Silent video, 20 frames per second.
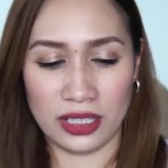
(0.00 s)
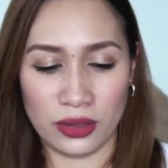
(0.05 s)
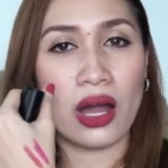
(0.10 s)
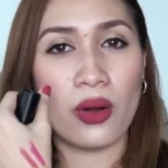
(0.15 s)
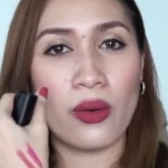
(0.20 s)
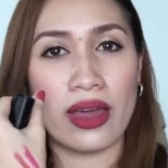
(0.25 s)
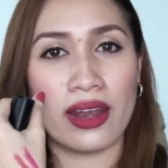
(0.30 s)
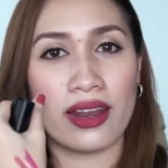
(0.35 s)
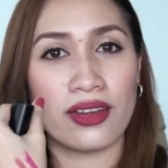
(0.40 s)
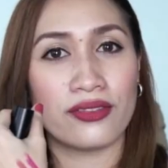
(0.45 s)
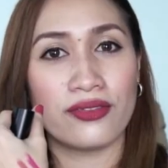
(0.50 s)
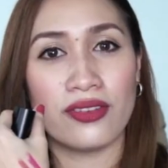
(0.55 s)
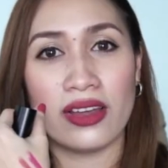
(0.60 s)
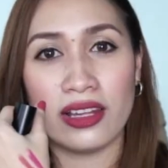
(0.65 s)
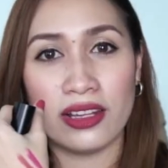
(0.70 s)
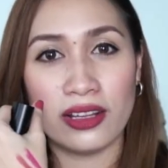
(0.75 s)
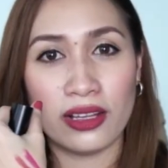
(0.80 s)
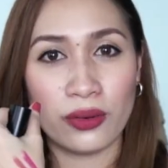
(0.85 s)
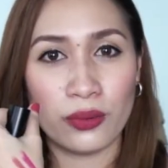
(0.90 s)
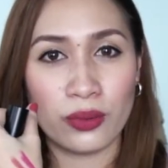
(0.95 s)
And I fell
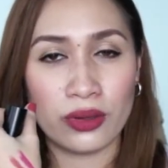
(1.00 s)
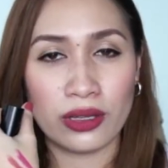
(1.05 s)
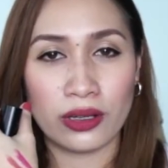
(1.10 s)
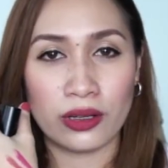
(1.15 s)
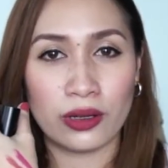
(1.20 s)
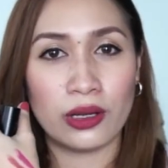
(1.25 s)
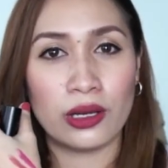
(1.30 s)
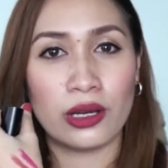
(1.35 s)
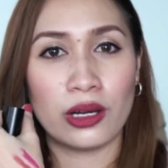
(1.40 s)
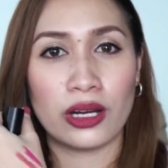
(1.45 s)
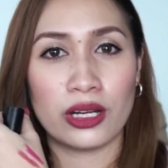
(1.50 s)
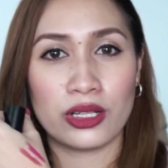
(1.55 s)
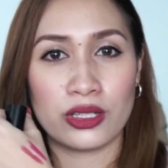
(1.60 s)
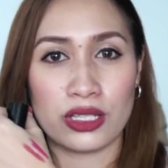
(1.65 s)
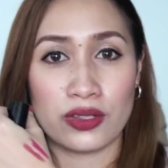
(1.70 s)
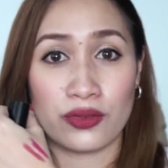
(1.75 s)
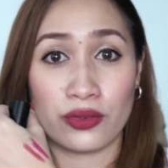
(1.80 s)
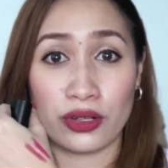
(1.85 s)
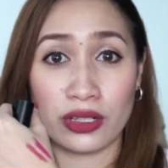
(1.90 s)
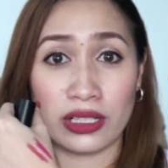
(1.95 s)
in love with the color
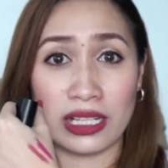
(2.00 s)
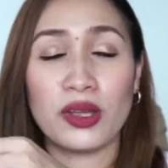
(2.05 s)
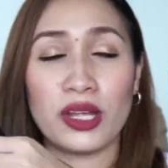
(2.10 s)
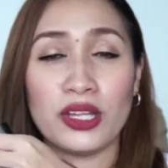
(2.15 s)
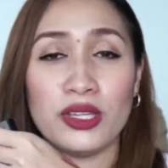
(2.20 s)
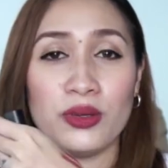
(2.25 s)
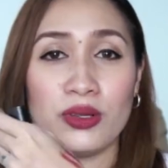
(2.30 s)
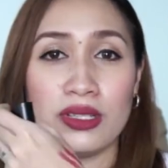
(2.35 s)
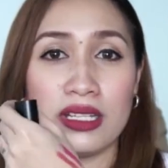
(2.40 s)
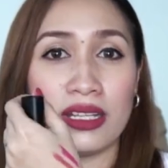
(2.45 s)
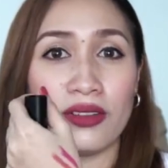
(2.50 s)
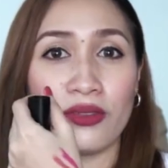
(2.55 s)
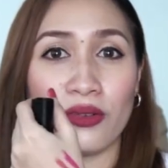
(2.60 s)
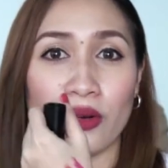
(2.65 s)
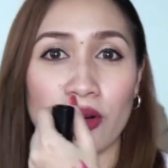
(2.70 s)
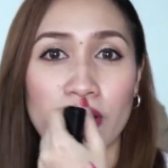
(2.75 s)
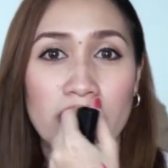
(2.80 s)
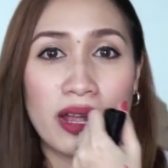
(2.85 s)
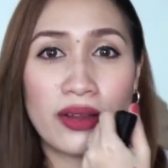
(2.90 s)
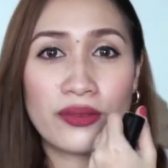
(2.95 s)
just for the. I can use it
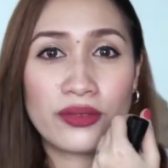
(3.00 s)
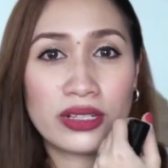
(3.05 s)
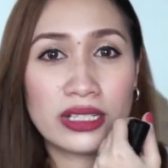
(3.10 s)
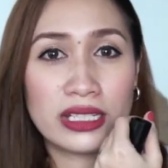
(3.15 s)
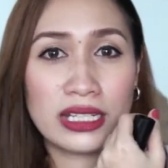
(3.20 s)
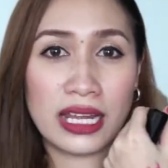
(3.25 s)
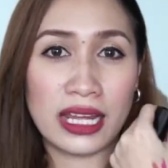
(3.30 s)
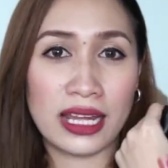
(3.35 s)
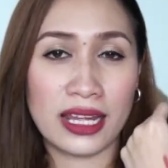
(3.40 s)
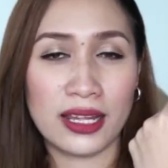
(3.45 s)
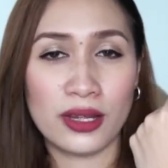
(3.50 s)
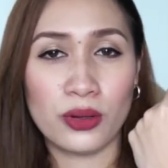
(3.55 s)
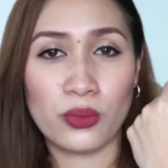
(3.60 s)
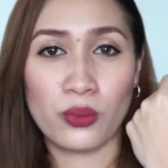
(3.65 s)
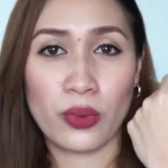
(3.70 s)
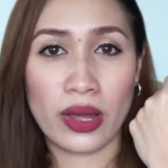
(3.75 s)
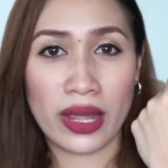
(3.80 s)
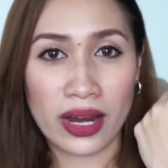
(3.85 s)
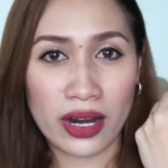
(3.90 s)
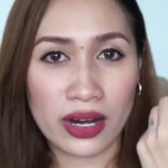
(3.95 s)
for everyday
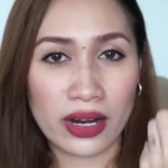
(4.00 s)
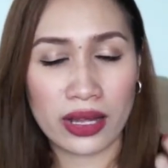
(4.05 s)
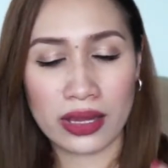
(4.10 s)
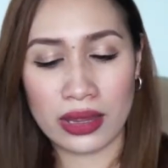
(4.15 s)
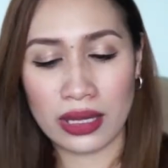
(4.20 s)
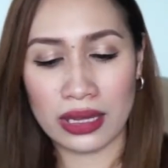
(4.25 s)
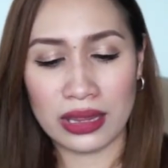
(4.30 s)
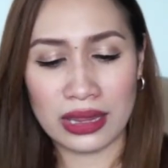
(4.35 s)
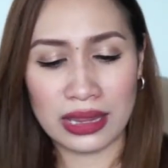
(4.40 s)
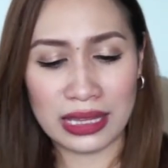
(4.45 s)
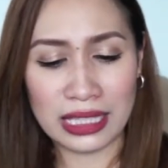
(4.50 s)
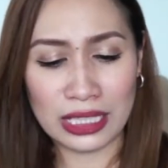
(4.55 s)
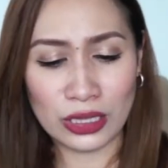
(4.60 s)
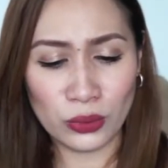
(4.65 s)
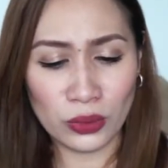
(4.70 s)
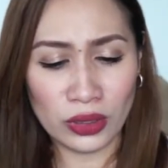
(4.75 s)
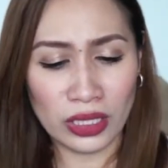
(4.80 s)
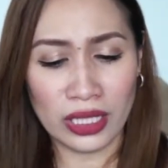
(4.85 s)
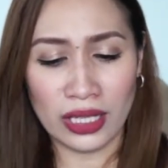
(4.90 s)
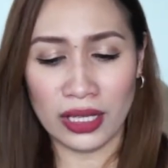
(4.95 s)
wear, and then
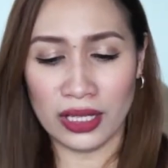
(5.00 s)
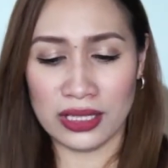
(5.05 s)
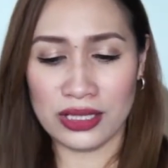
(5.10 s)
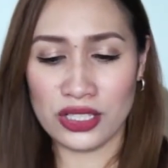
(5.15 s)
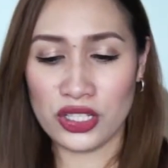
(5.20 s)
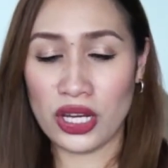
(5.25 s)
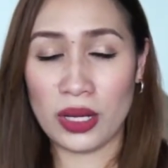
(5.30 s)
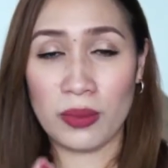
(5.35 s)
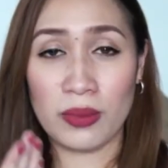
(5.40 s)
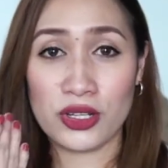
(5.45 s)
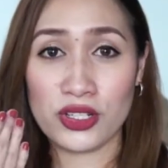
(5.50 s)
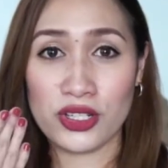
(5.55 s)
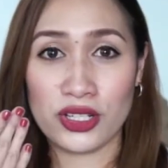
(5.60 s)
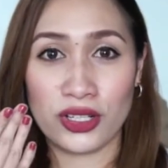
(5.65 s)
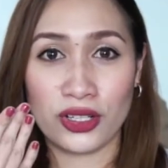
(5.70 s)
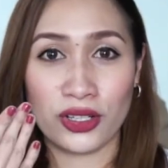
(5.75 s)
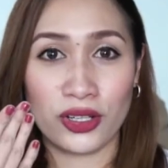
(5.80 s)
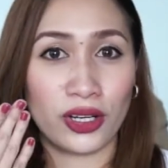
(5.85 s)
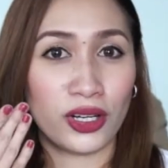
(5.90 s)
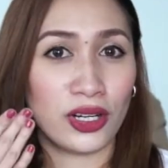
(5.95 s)
shame na
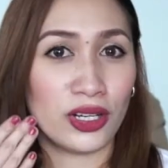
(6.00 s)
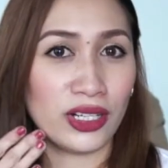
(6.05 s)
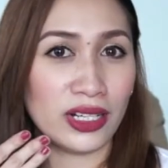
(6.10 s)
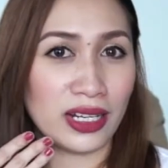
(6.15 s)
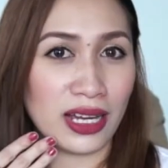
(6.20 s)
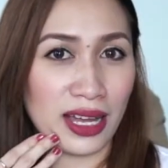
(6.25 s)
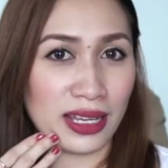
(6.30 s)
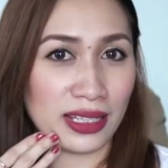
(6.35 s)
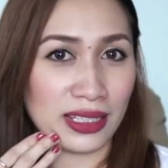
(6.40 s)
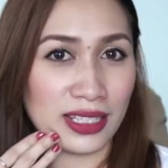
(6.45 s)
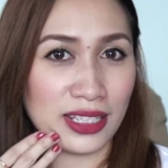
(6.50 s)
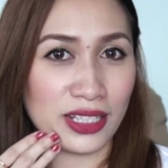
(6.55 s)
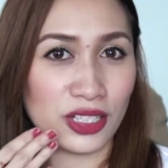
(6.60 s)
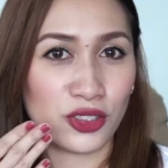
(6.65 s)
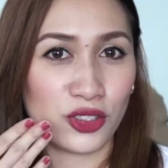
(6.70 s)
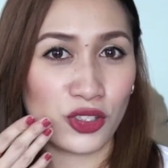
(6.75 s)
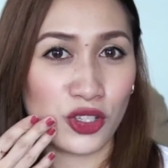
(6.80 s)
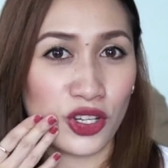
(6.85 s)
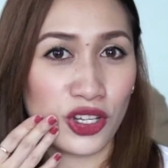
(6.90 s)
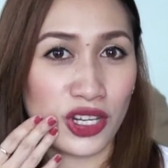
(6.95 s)
siya ng color ng
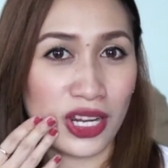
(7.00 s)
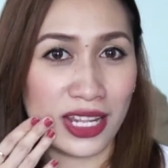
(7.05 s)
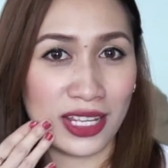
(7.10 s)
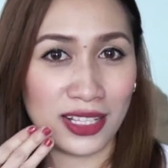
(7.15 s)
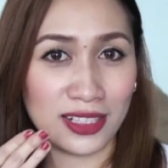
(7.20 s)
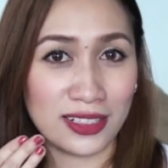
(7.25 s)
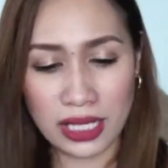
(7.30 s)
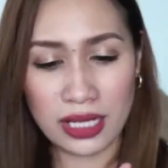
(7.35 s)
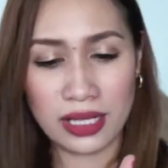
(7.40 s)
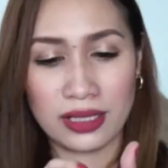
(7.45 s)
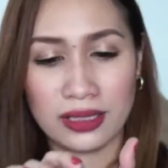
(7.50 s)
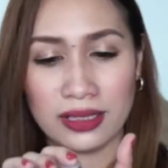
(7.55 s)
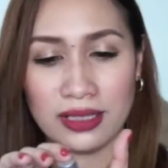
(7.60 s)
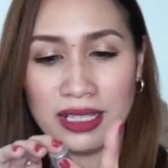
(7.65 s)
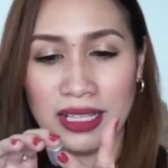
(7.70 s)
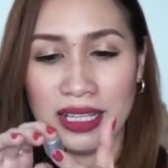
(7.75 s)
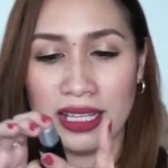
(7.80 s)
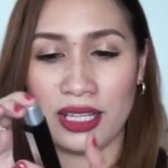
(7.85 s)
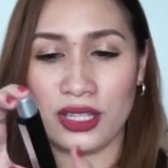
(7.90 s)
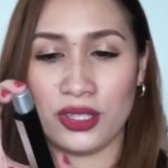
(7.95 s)
aking nail.
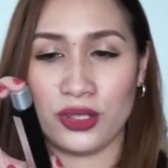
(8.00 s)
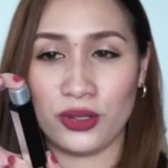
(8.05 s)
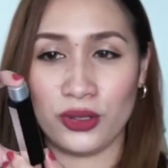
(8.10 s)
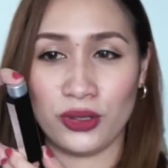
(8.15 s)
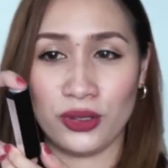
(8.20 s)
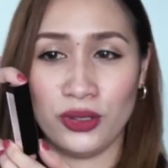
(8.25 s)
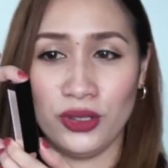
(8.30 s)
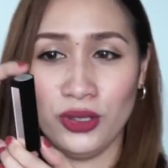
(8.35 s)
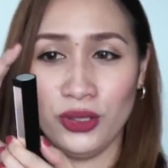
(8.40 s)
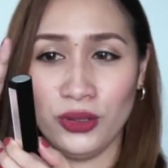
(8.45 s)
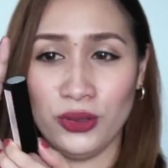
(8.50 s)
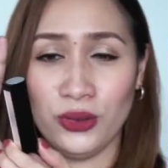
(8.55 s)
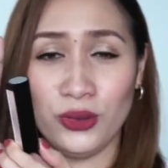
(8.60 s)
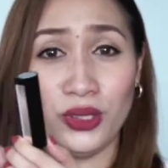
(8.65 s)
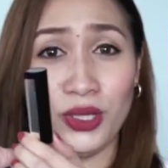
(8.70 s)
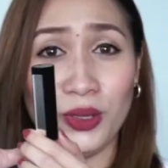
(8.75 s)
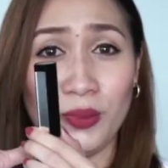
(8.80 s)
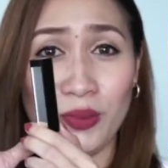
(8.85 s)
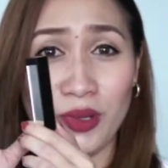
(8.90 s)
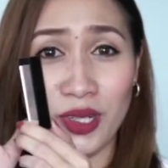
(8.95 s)
Ganyan yun. Oh,
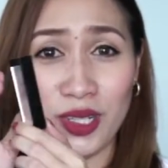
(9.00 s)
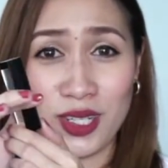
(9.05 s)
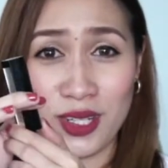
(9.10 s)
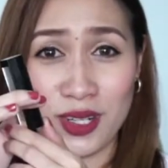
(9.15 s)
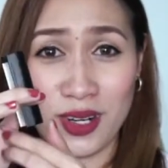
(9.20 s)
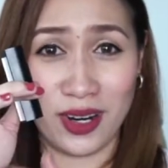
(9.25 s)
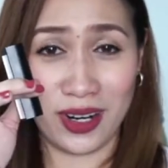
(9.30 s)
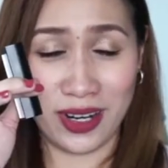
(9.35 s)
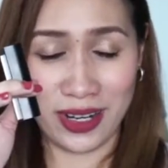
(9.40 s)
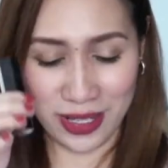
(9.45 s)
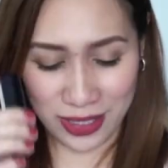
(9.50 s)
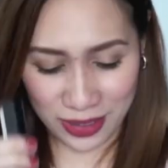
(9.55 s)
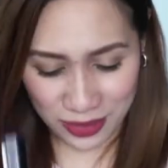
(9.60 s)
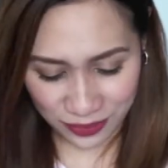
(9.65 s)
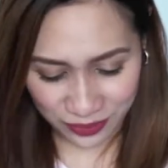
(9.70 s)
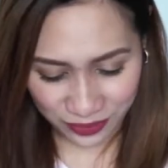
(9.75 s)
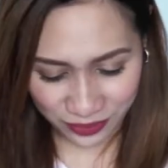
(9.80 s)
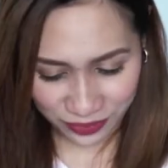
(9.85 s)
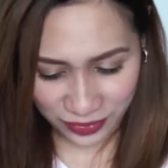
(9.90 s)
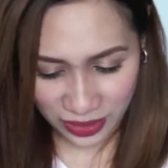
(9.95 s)
di ba char?
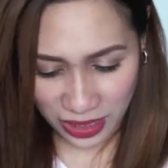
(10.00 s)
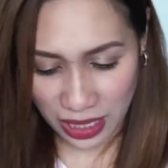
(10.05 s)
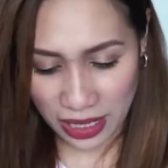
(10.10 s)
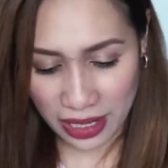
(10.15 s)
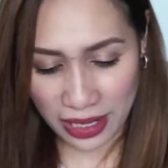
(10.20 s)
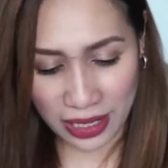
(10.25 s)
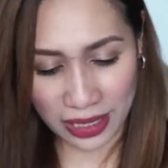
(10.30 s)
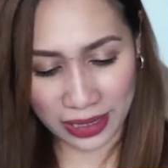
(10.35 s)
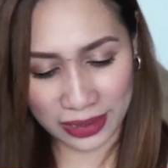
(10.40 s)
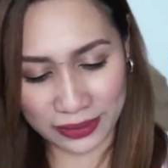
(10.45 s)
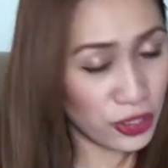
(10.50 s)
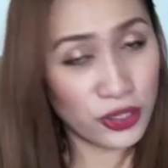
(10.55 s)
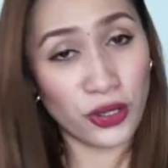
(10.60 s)
Alam.